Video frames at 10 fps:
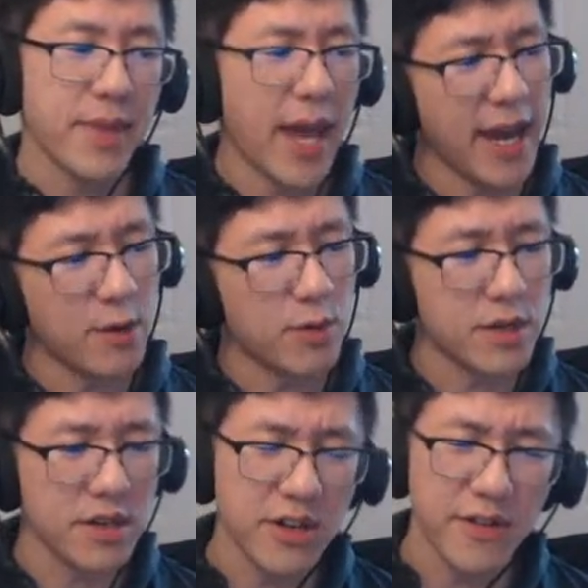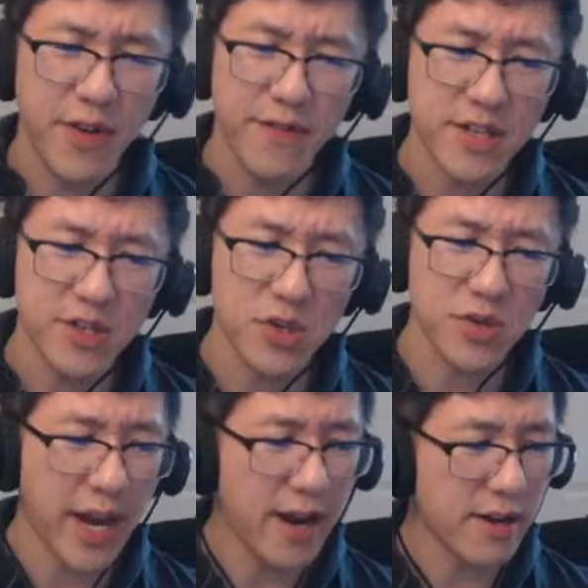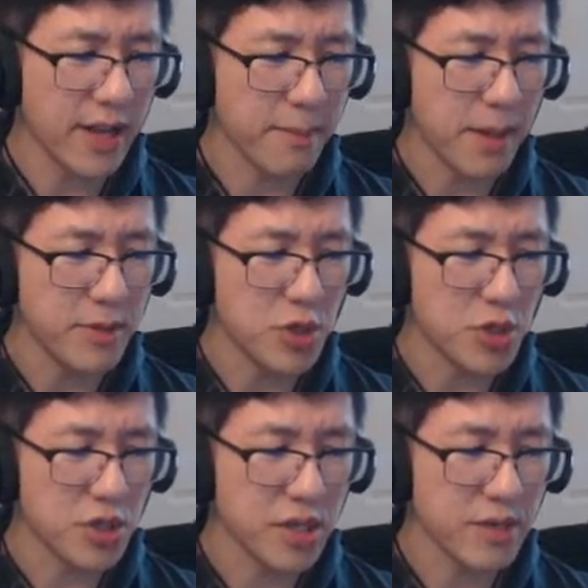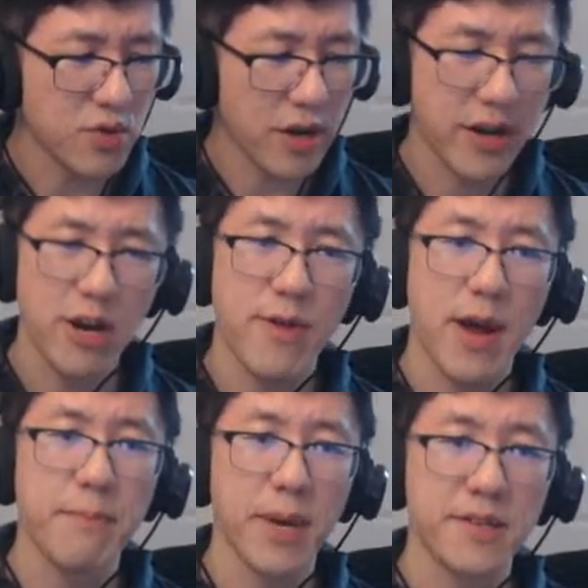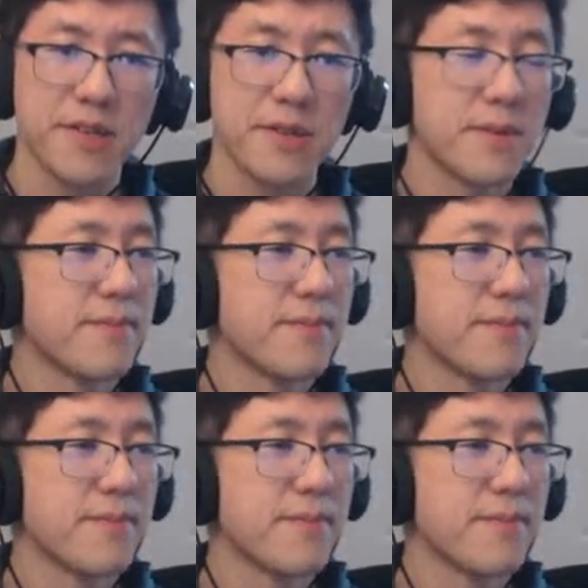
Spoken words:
Hey, well, if you're feeling so scared, like maybe you should just start carrying around mace.